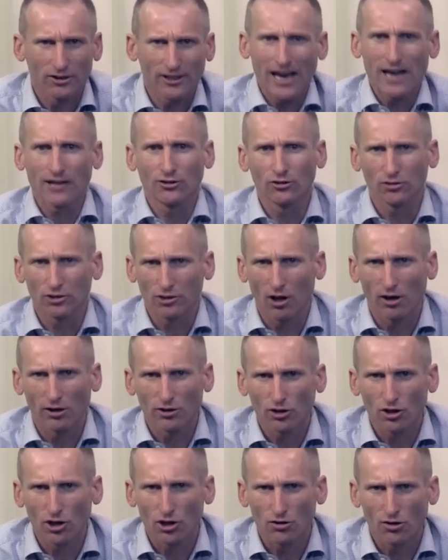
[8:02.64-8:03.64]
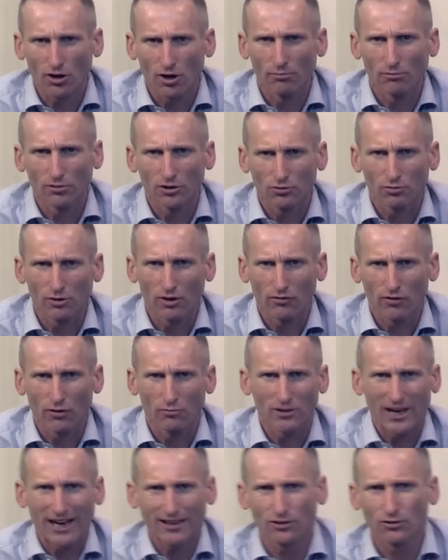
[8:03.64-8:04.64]
Can you slice cucumbers with them?
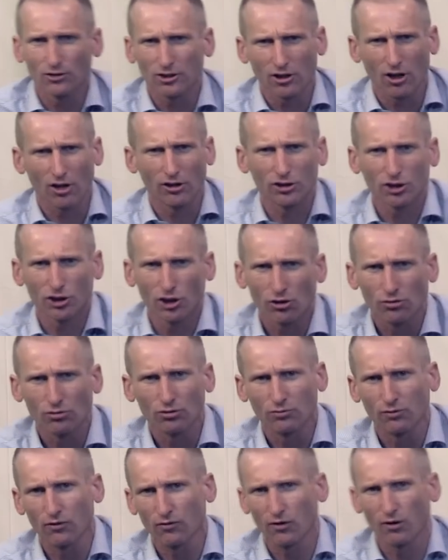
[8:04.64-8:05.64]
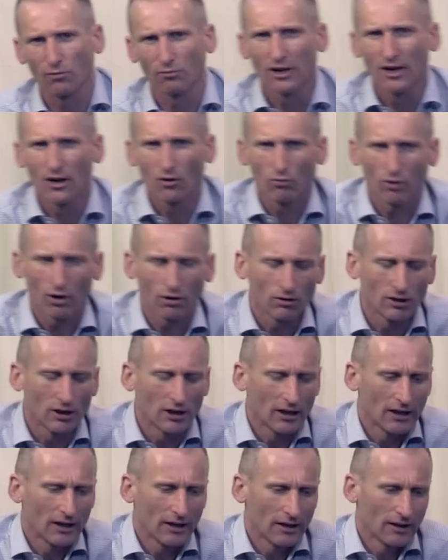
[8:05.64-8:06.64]
Can you slice shoes with them? Well,
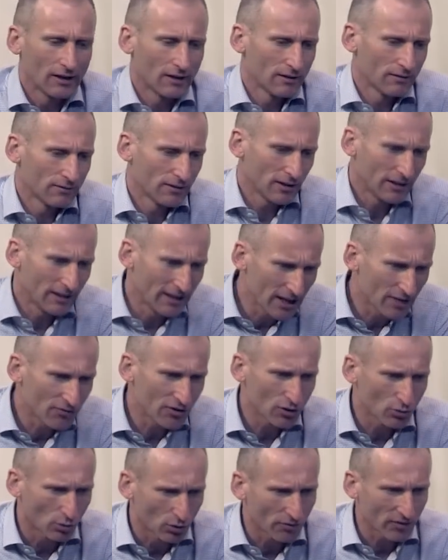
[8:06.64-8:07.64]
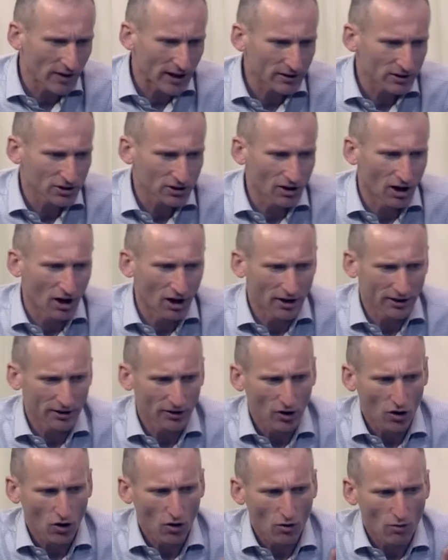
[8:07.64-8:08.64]
leaving all of that aside,
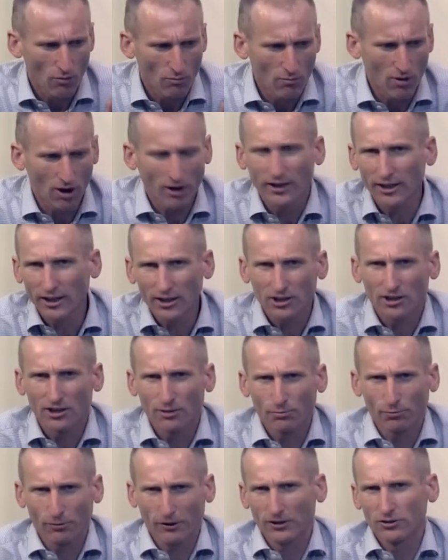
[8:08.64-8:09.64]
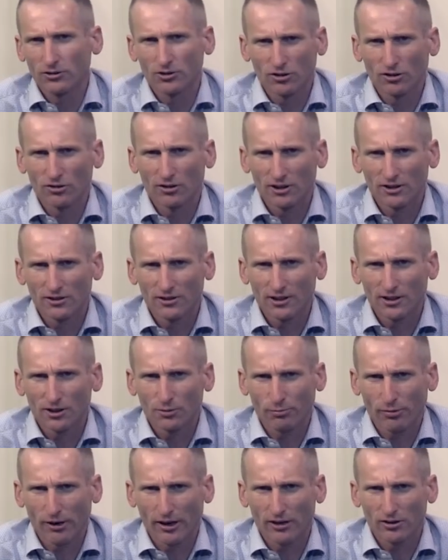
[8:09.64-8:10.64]
my initial impressions on these
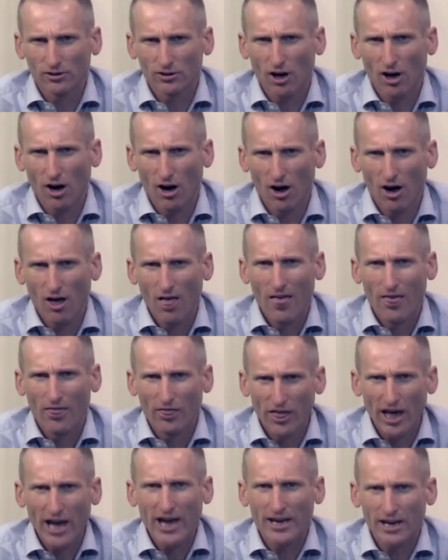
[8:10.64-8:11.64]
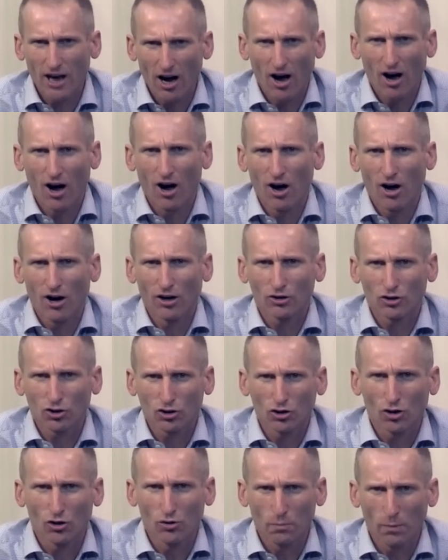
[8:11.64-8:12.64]
disc brakes are they are
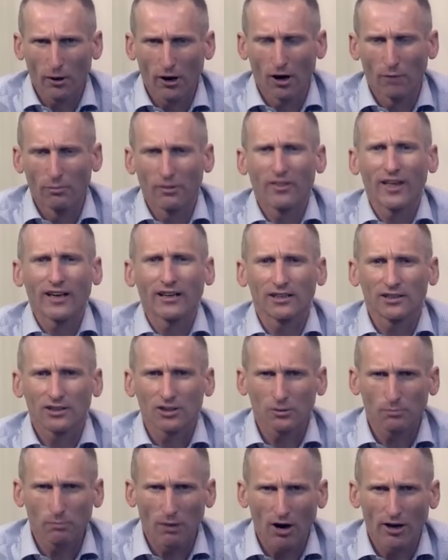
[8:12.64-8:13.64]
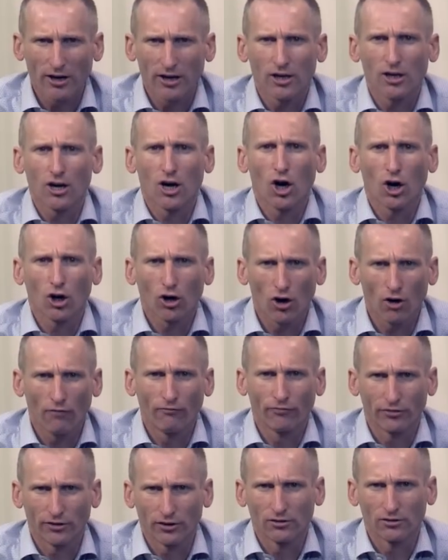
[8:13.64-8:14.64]
superb. They inspire
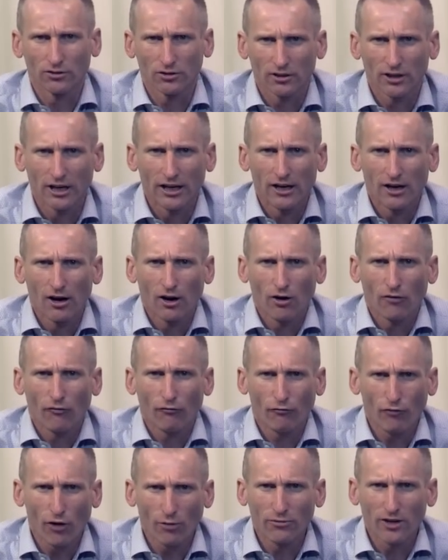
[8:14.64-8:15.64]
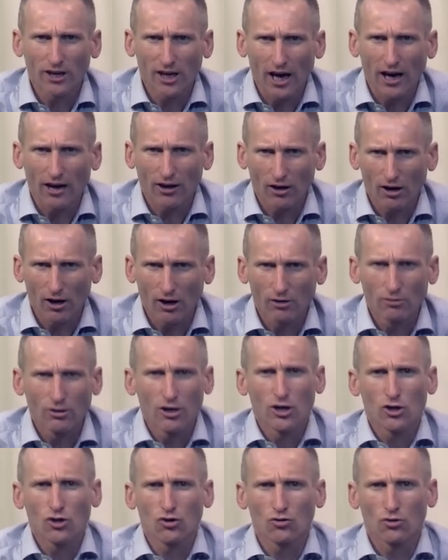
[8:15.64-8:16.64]
confidence. From the get-go,
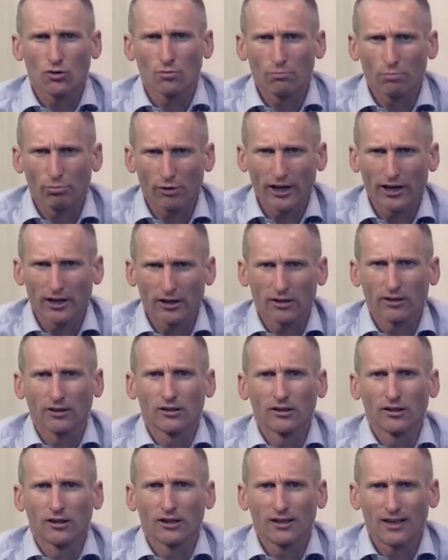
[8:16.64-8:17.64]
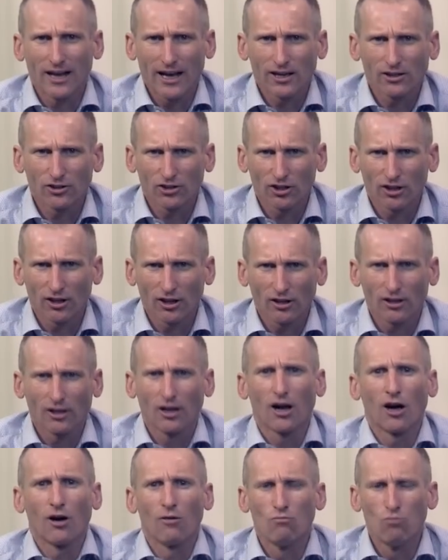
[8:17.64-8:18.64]
you can brake later,
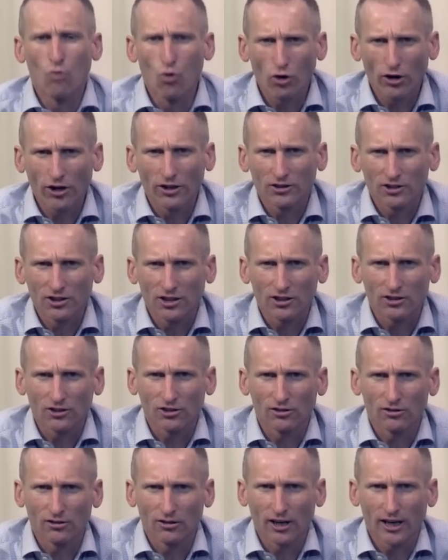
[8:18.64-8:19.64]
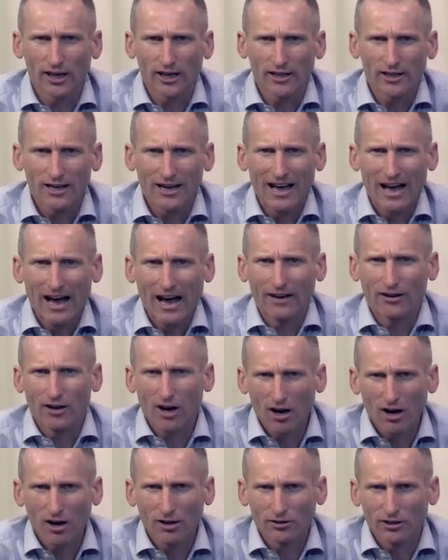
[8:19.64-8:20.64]
more consistently and
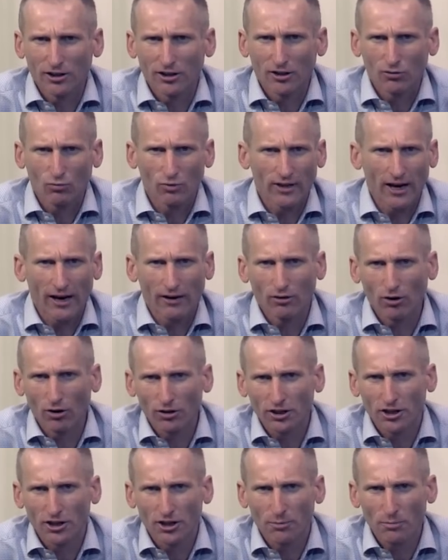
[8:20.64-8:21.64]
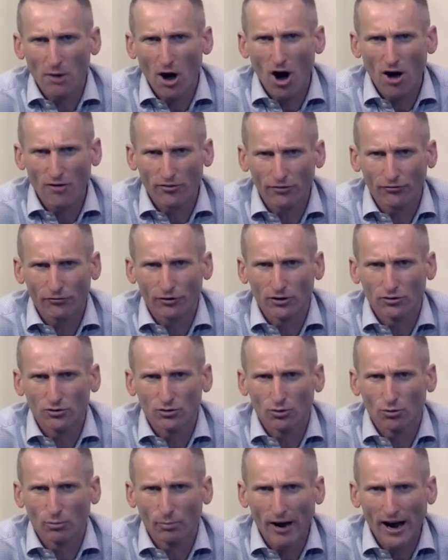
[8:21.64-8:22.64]
harder without locking up either front
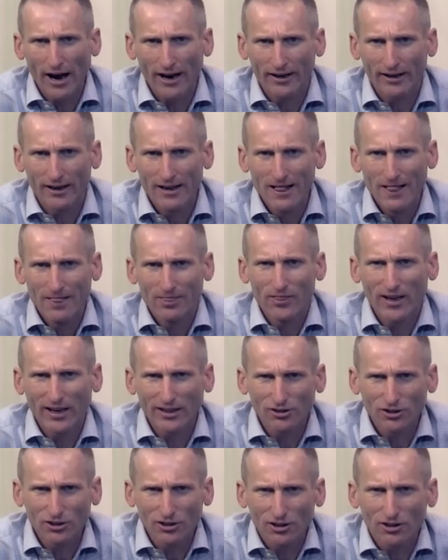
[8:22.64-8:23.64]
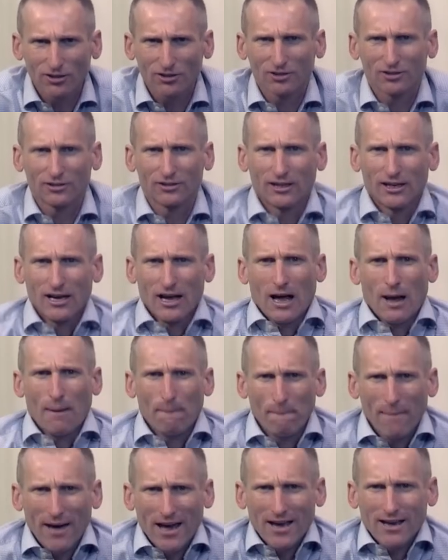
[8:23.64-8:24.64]
or back. They just
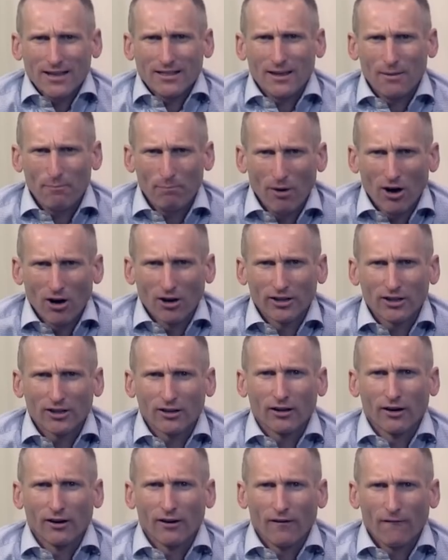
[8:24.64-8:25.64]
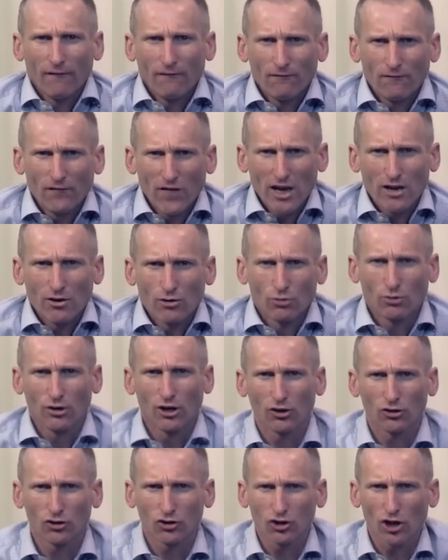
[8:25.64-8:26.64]
make the bike feel
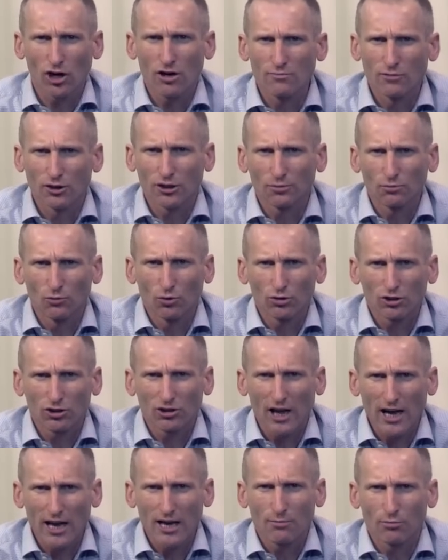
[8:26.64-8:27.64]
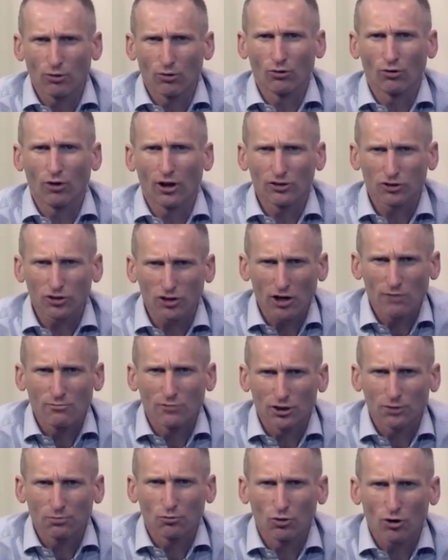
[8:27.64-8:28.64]
so much more stable, so
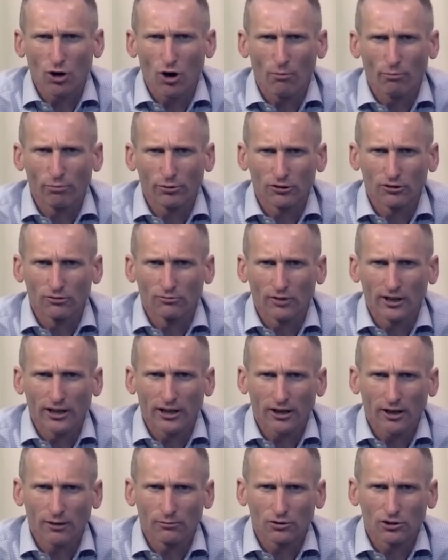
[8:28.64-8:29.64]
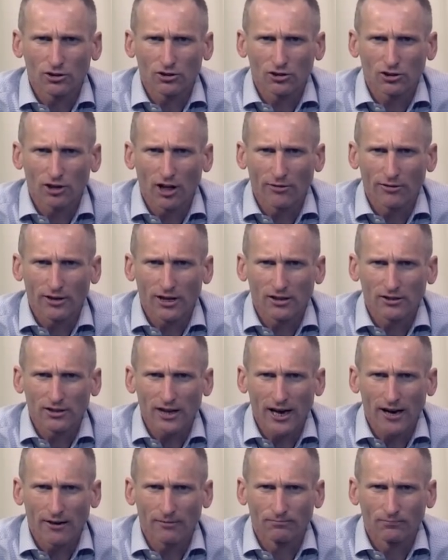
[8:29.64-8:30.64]
much more competent when it comes to slowing it
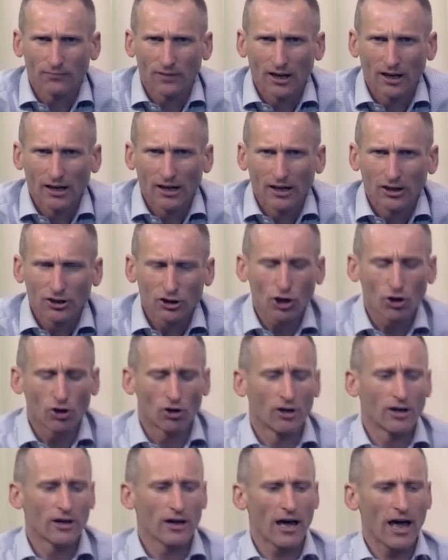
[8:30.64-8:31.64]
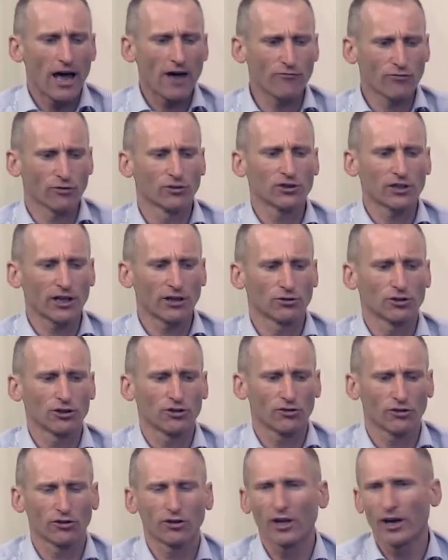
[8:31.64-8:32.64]
down. Sure, everyone tells you
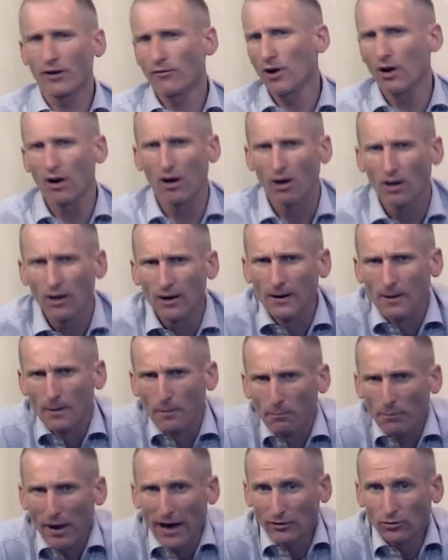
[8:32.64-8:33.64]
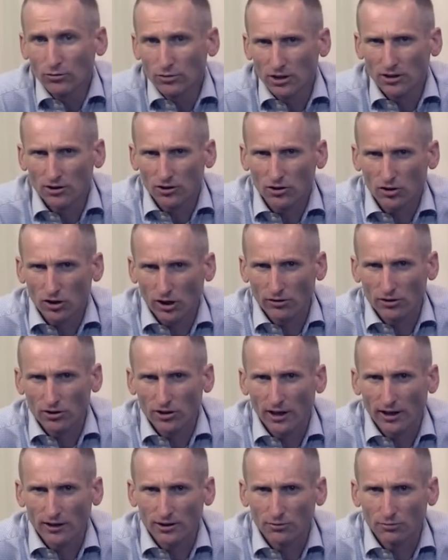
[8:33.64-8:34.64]
that there are penalties
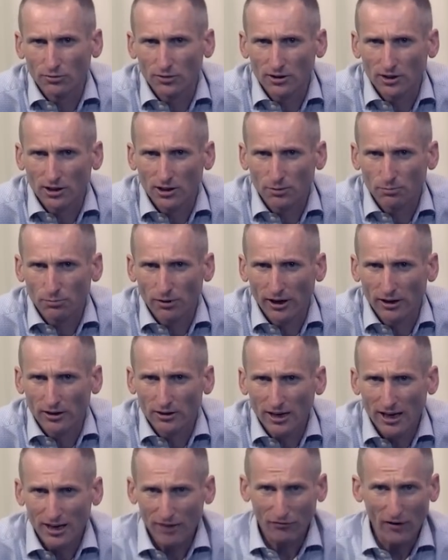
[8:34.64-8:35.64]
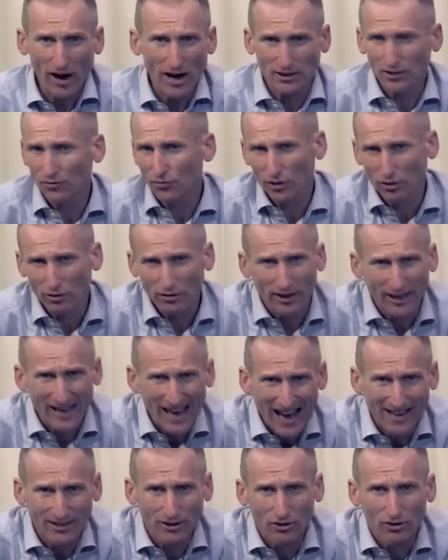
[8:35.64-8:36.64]
associated with disc brakes. And in fact, if you look at
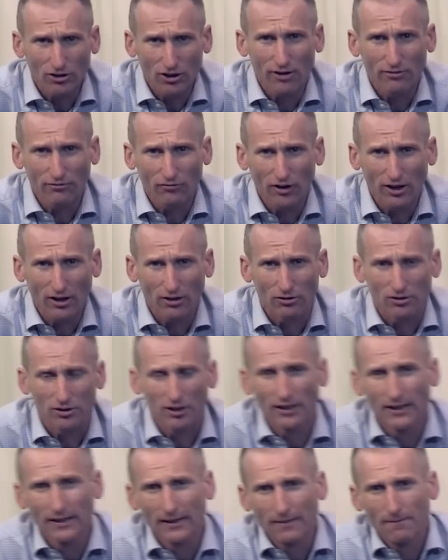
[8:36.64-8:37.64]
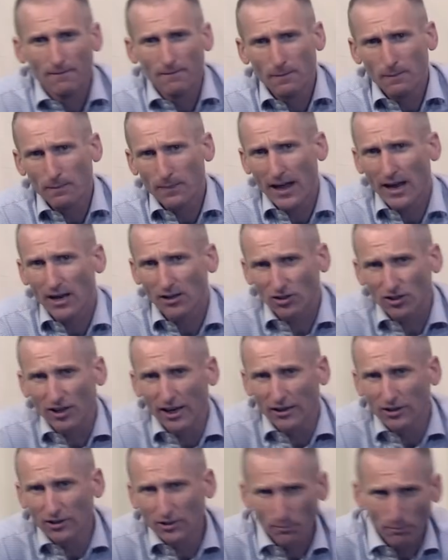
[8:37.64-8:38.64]
Canyon's own figures, they
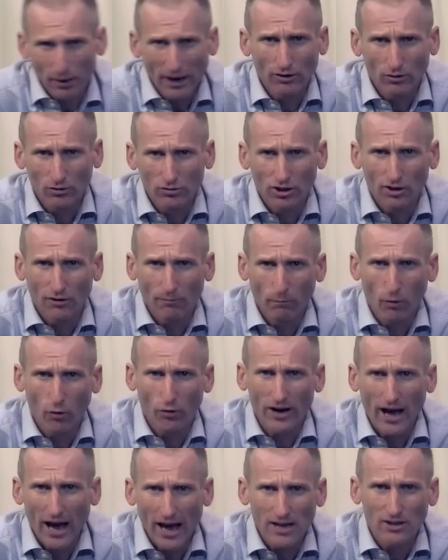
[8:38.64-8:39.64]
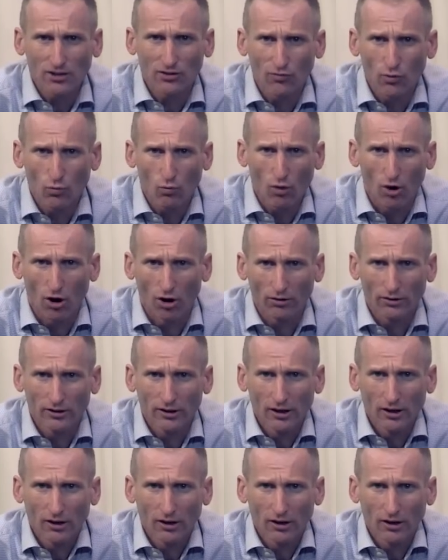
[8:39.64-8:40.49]
say there's a penalty of 0.8 of a watt